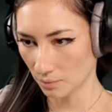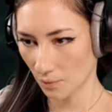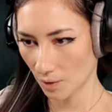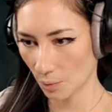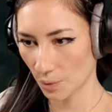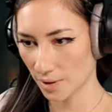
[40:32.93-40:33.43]

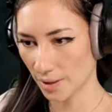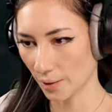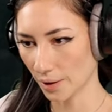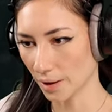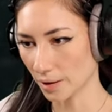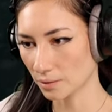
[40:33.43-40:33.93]
What's down
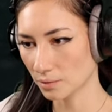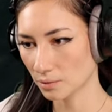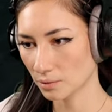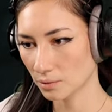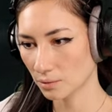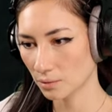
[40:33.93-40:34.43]
here?
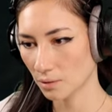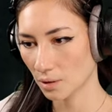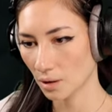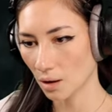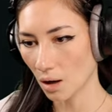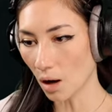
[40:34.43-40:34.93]

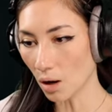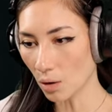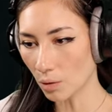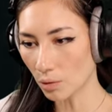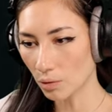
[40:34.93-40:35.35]
Oh.